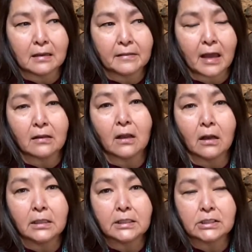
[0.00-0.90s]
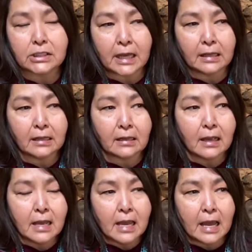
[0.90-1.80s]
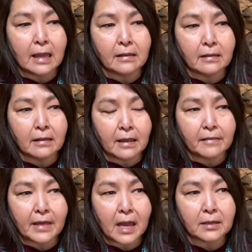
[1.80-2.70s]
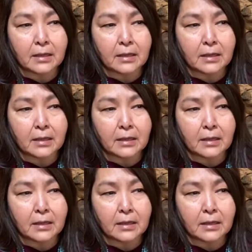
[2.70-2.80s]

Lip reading: that knowledge and that